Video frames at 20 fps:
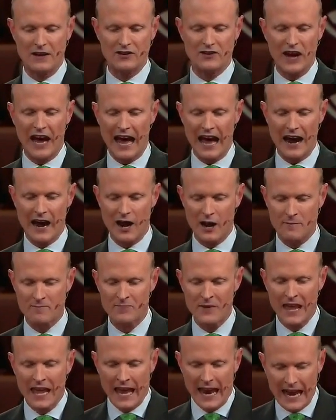tired.
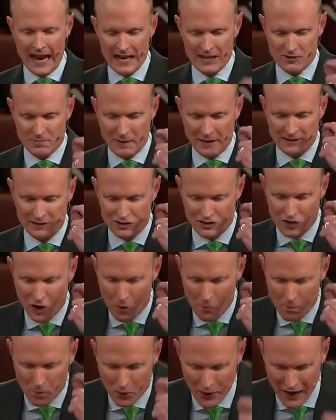He has been so
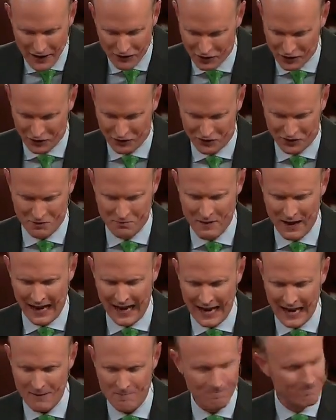precious to
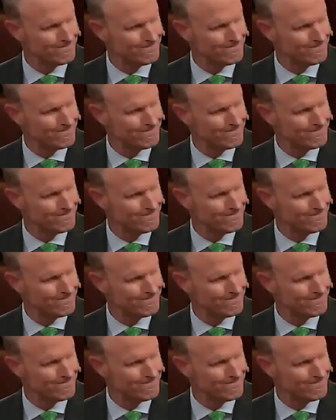me.